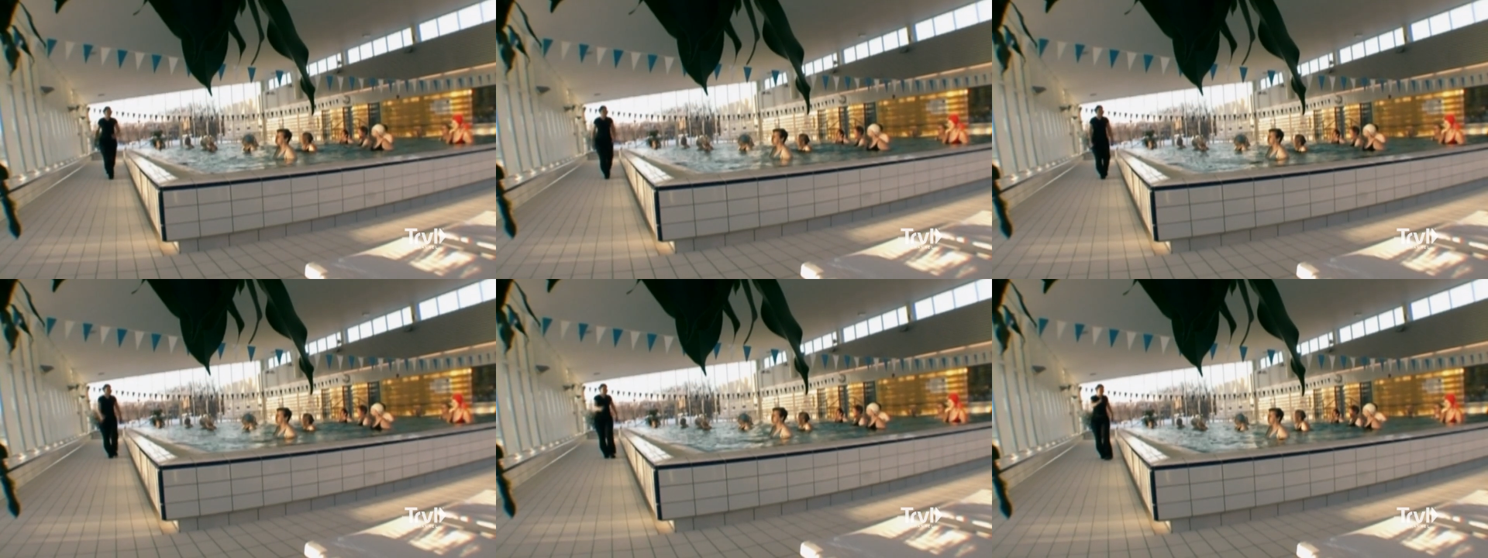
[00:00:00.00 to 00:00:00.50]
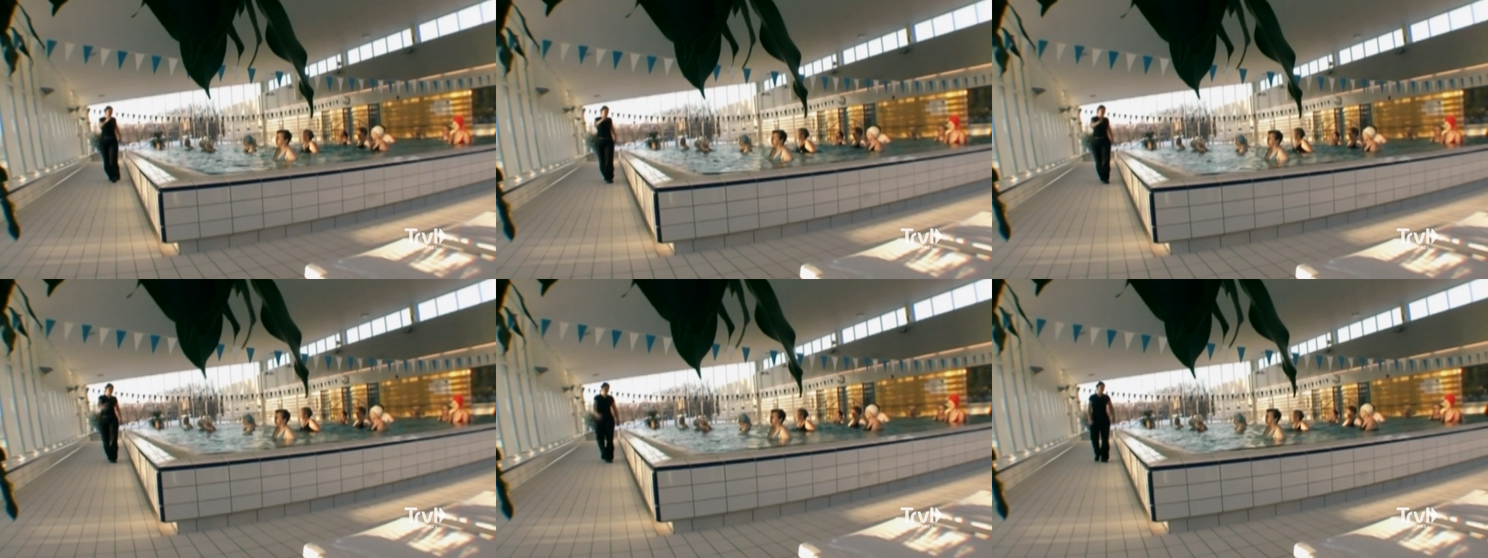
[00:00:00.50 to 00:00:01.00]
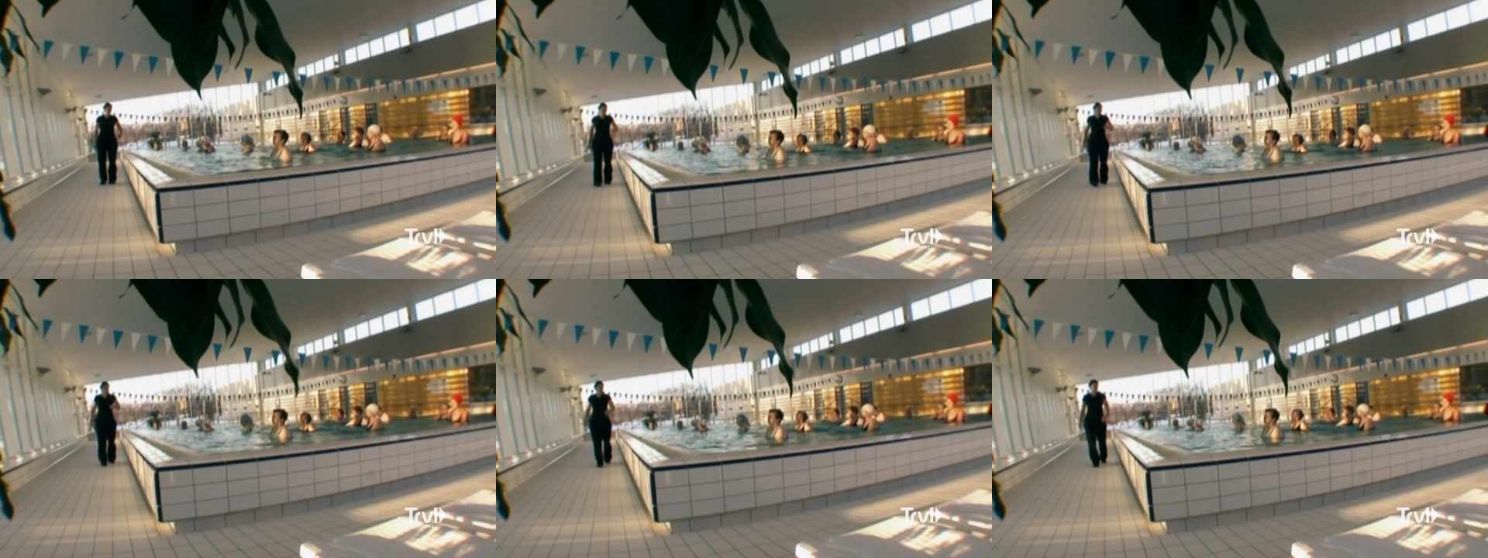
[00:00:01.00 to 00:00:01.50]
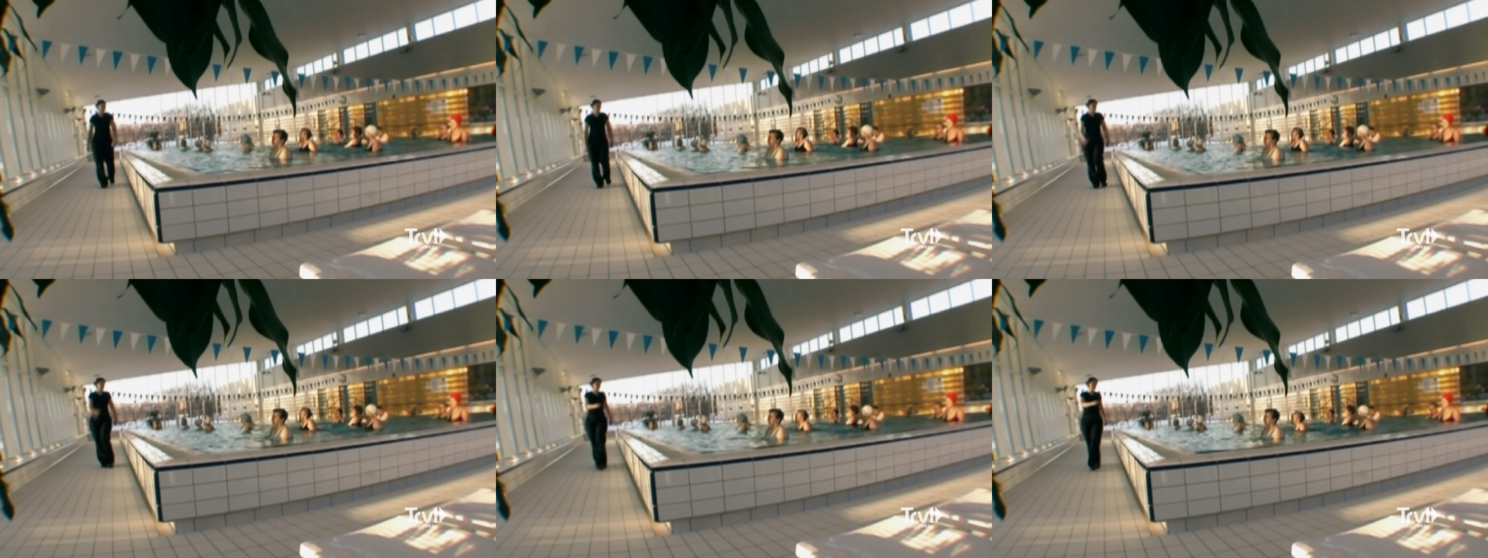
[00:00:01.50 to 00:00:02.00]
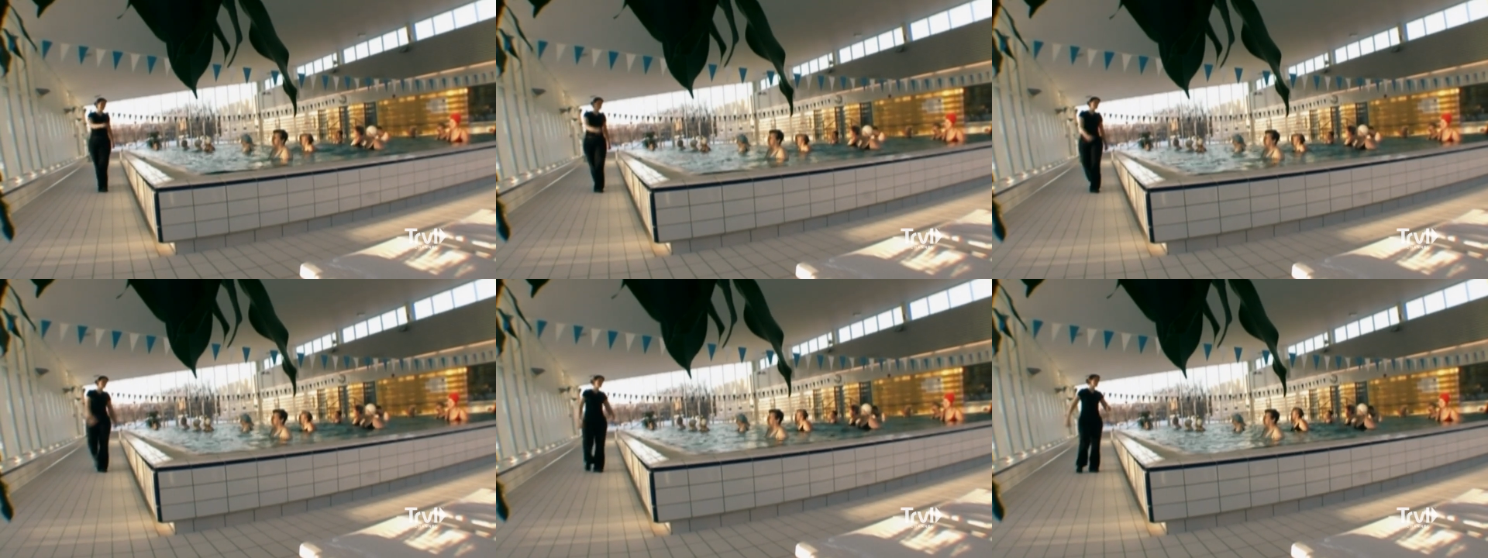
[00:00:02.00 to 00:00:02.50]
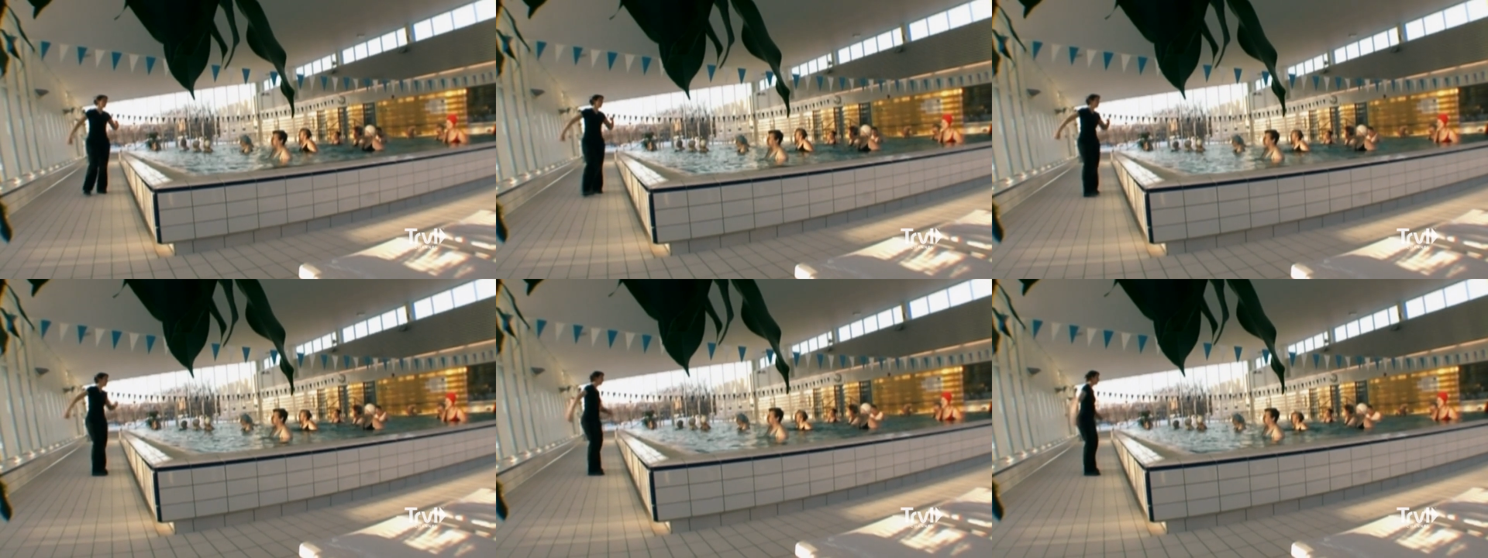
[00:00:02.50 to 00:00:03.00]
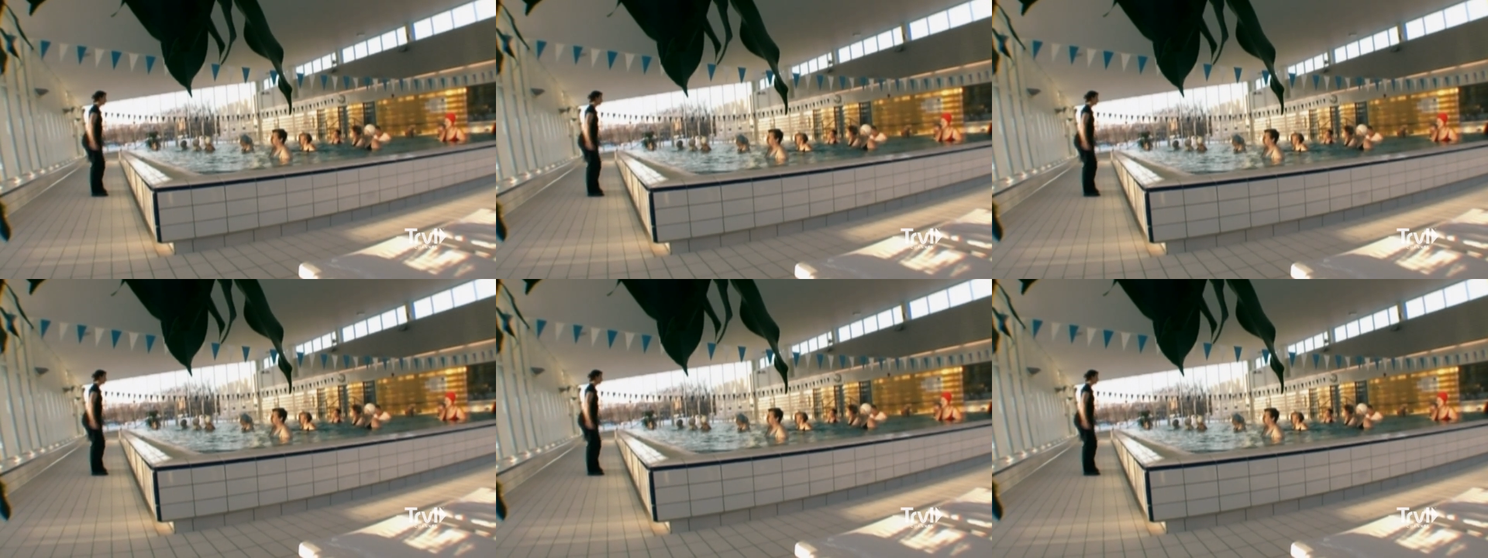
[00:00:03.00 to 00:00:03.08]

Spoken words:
(no speaker visible)